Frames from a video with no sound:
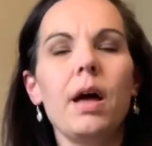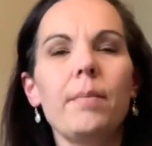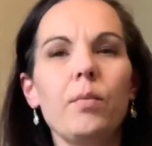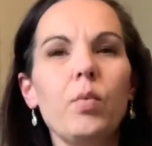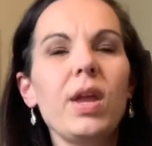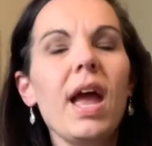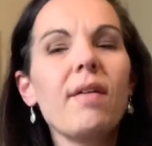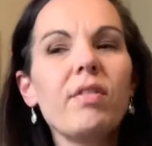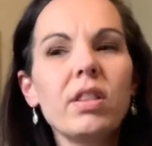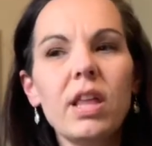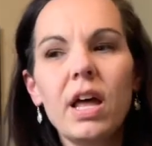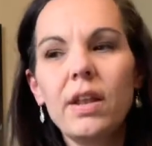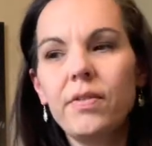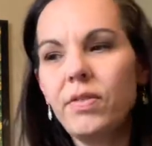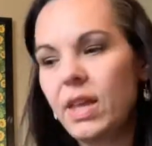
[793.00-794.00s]
We have a lot
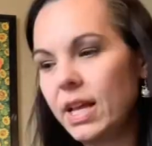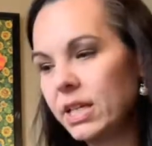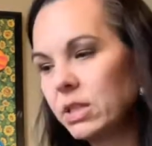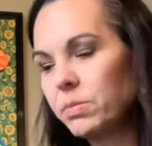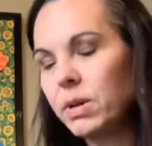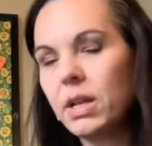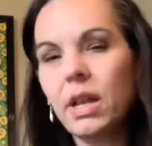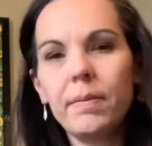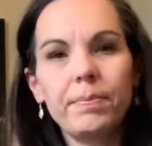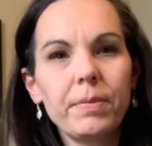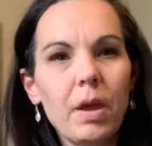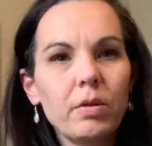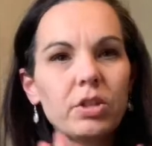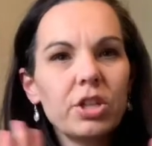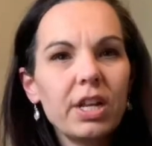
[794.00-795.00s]
of things, but
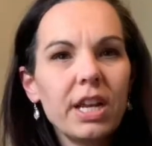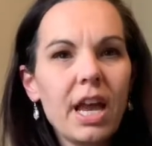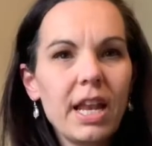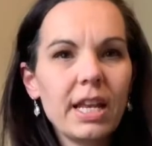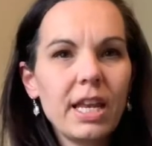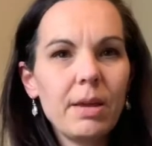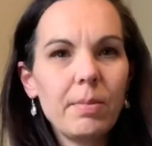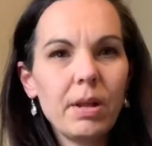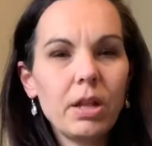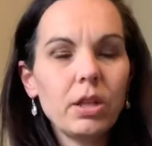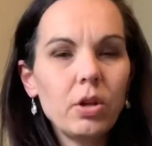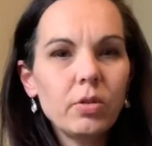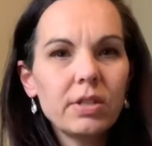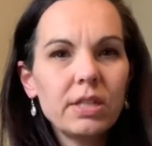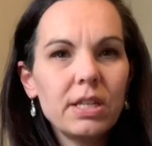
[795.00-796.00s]
I'm just going to kind of keep it a
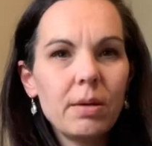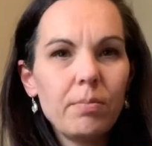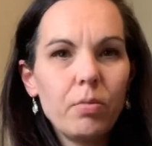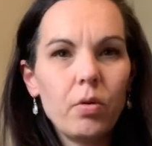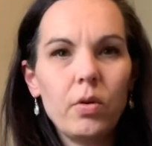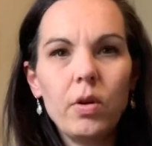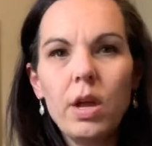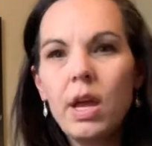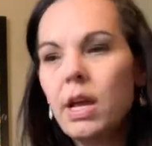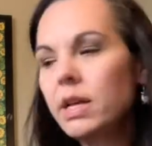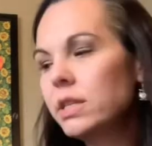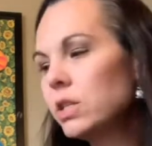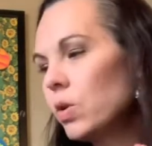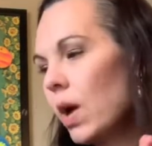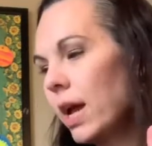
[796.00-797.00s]
little simple
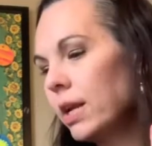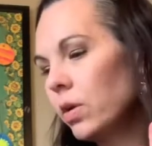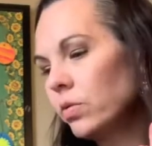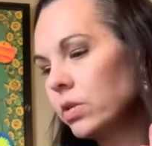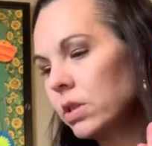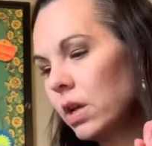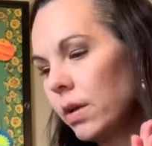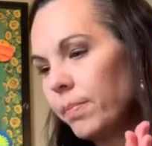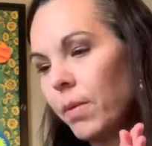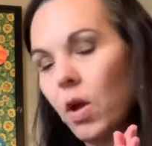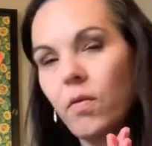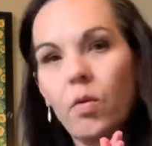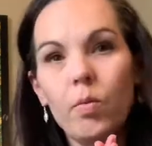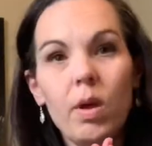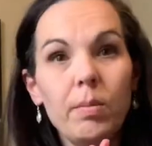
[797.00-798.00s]
so I don't
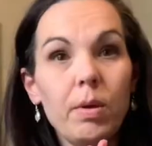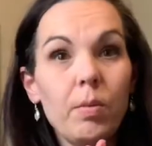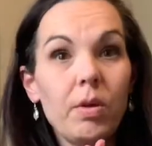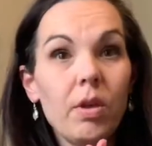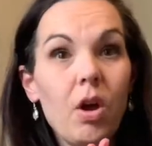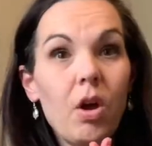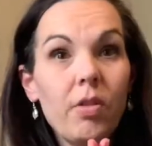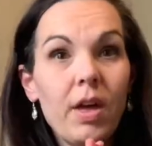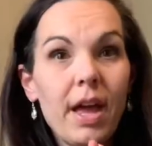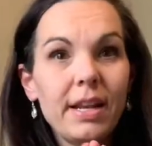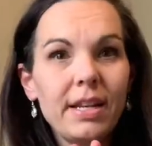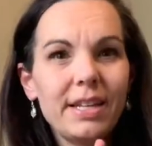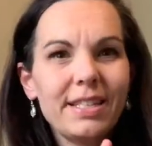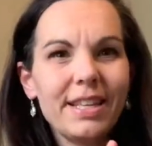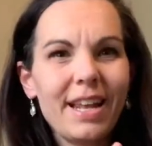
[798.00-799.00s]
overwhelm you with all the
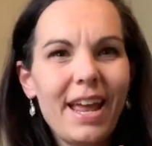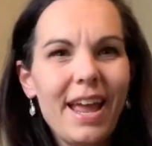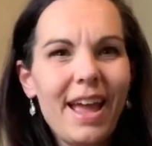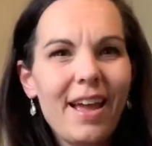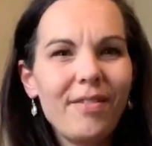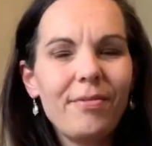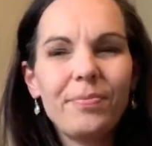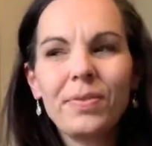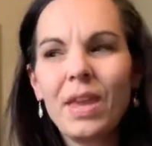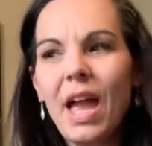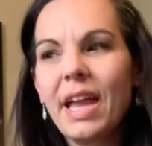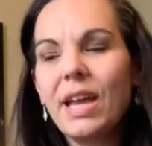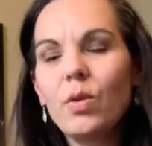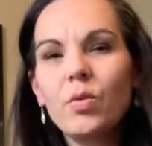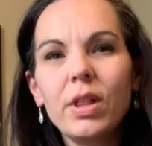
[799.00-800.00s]
ideas that I have. I
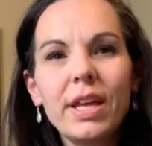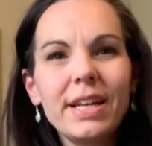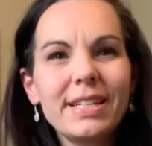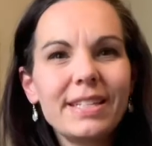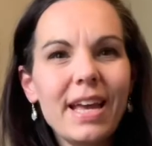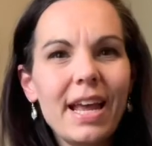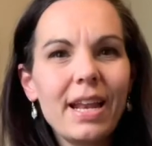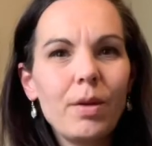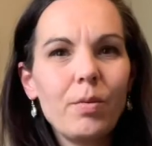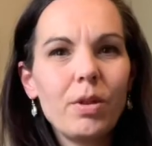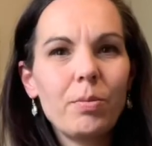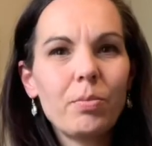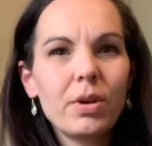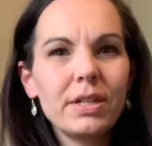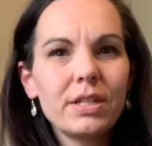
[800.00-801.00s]
get really excited with
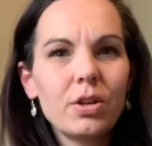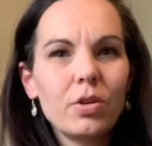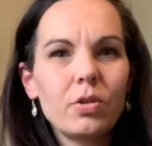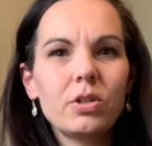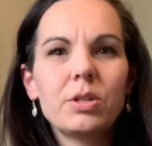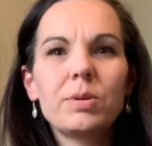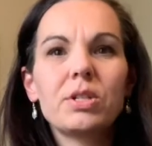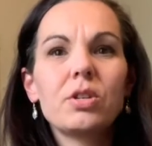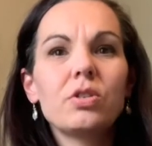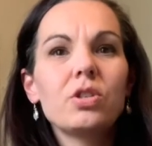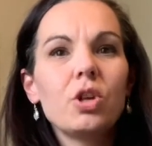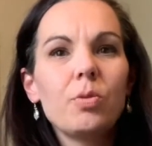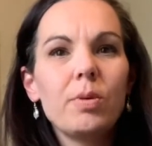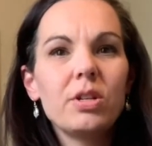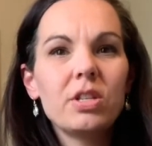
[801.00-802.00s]
preschoolers because there's
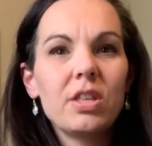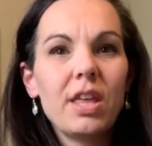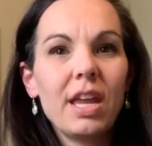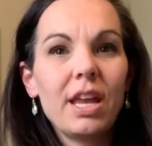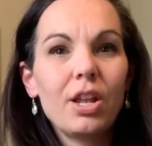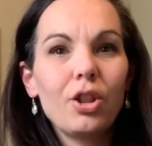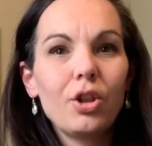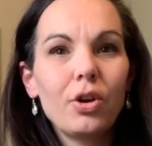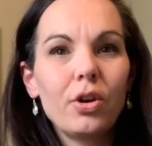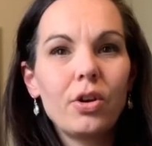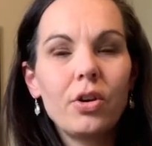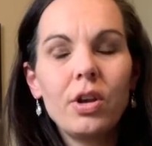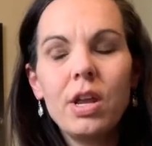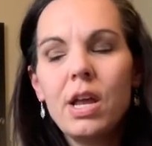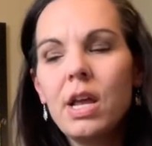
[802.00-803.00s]
so much that they can
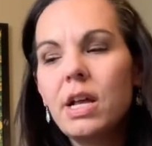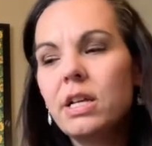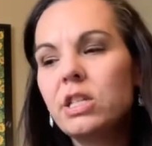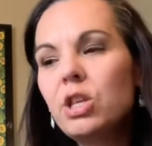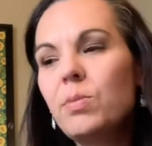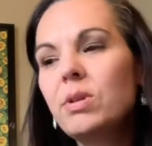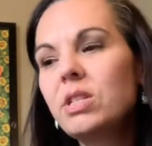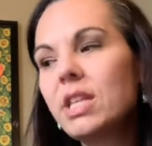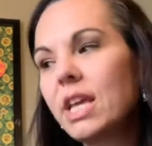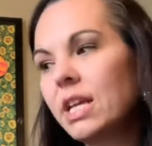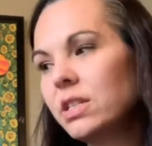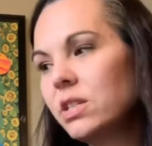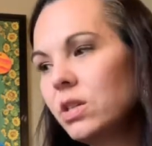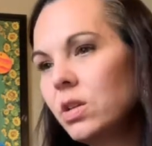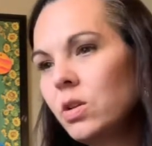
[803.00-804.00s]
learn, so much they can
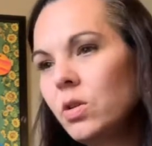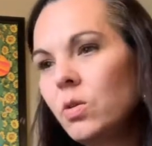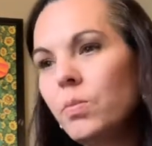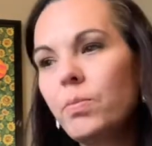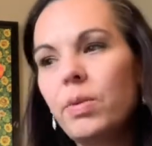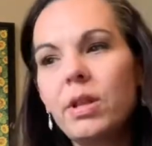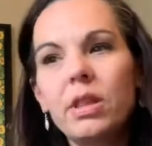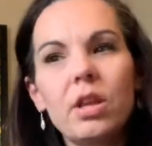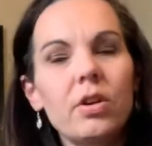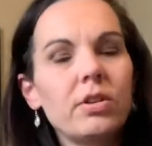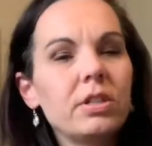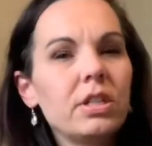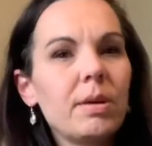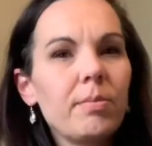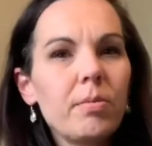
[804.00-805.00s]
do, but their
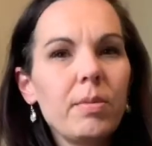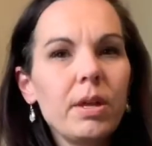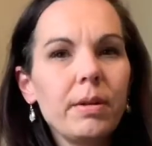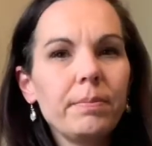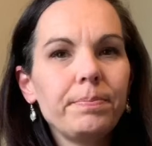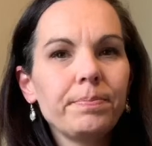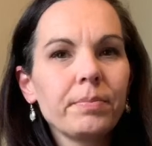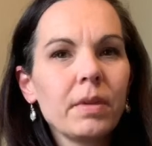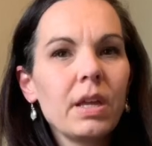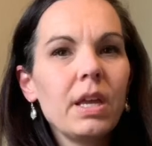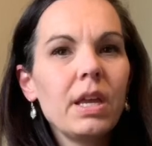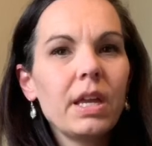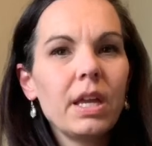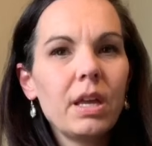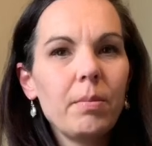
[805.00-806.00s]
temperament
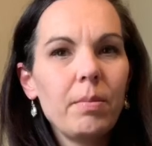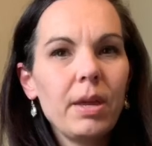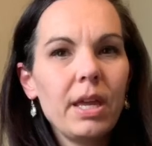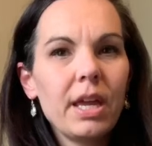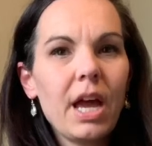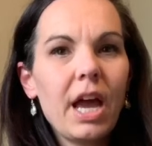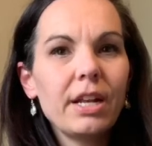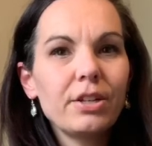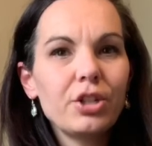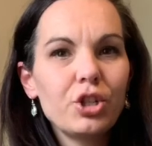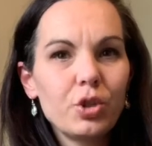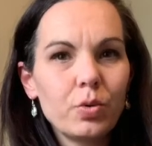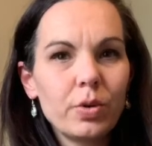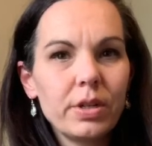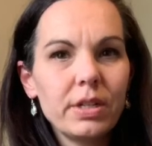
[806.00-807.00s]
can be kind of
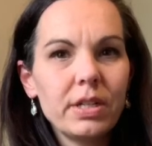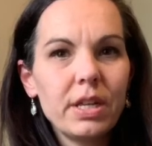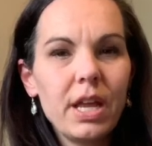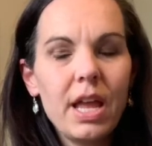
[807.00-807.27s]
short.